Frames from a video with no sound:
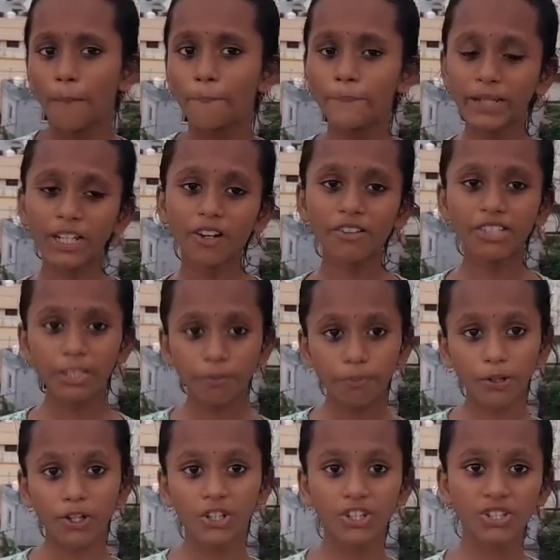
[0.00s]
Because it
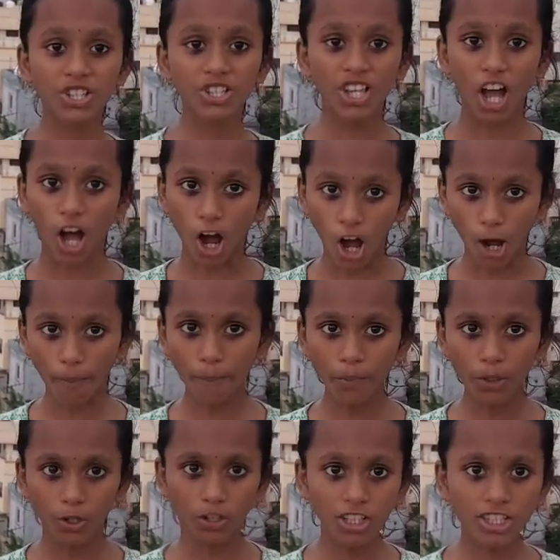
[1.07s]
produces
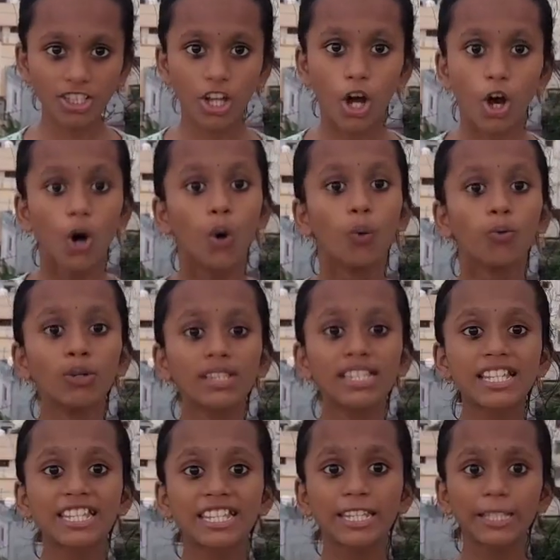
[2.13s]
hormones which
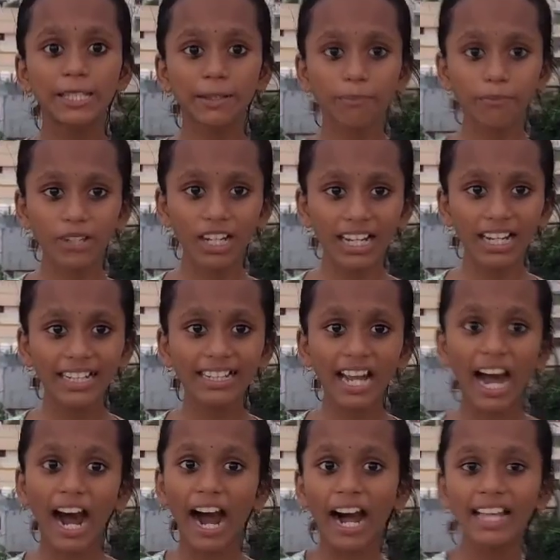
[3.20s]
simulate
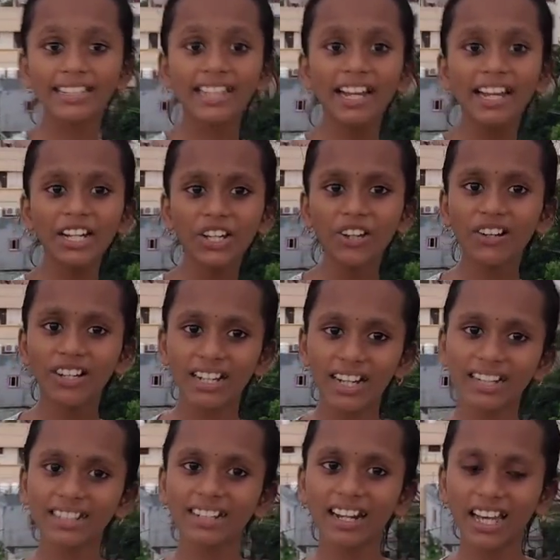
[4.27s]
other
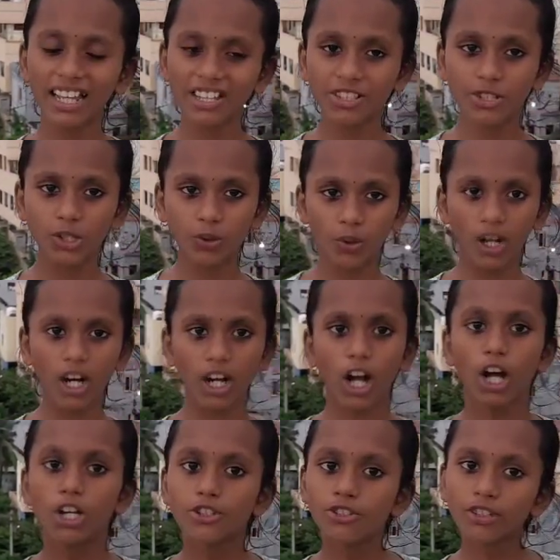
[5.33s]
endocrine glands to work.
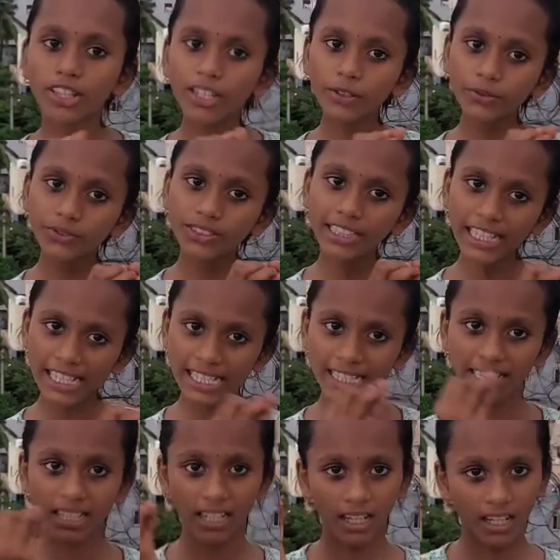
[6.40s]
So if this
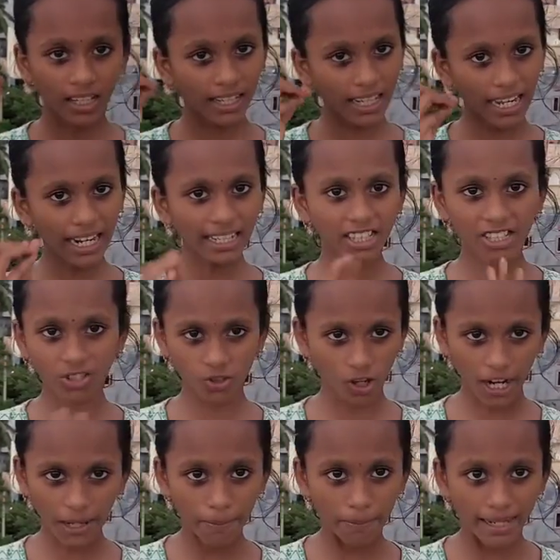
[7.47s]
gland is
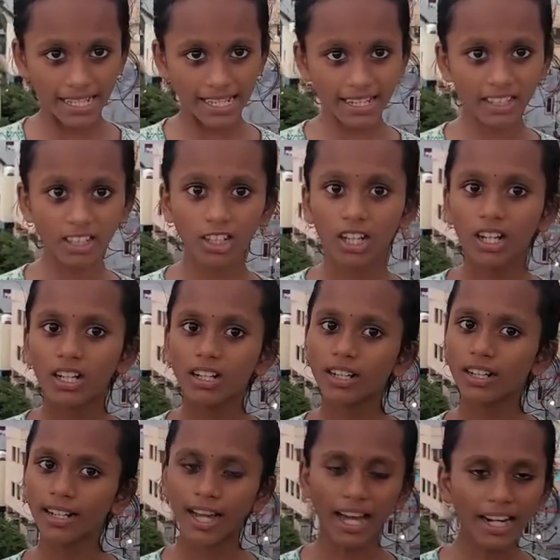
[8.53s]
not present,
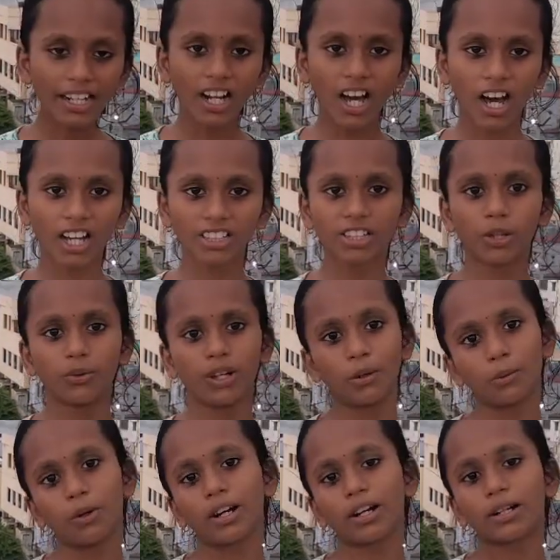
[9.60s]
none other will
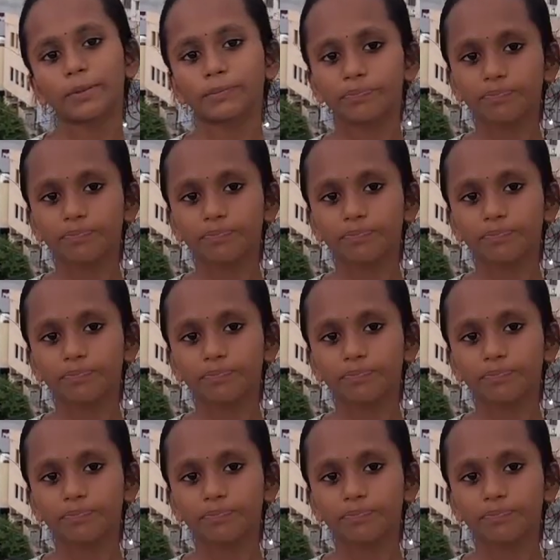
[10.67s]
work.